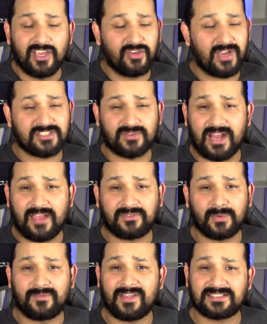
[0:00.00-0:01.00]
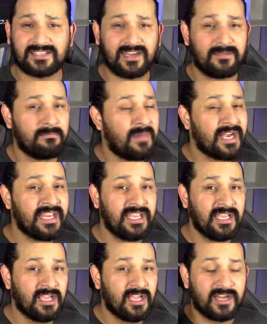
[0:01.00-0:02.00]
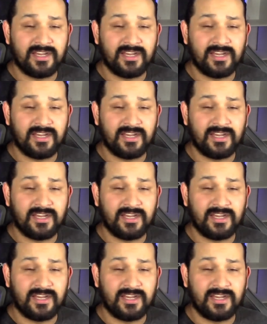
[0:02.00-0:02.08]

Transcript: you guys don't have to invest any money